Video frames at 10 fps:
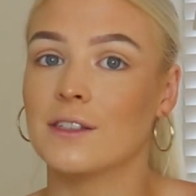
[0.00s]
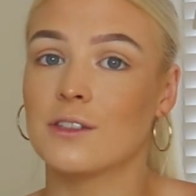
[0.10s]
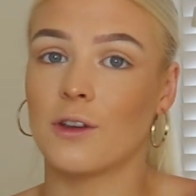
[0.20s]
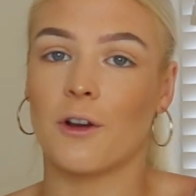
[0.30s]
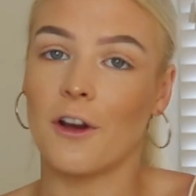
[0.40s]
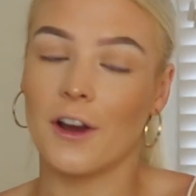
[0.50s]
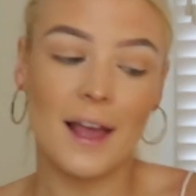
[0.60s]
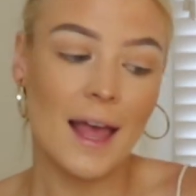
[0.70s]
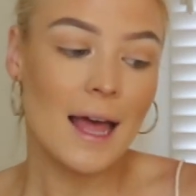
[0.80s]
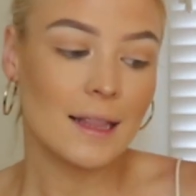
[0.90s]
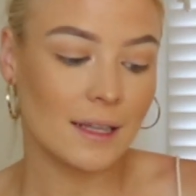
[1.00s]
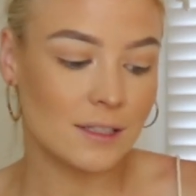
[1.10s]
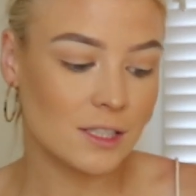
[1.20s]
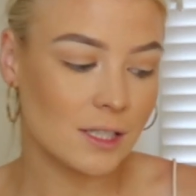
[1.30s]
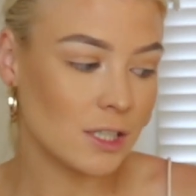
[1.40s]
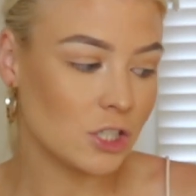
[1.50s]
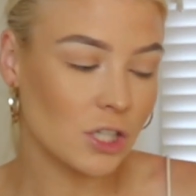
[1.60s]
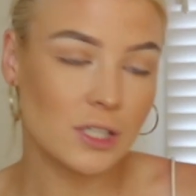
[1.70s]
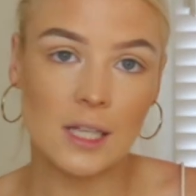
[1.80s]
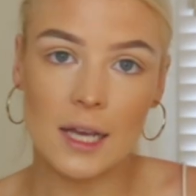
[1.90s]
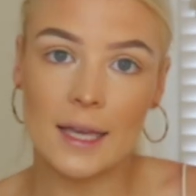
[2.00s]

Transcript: So let's just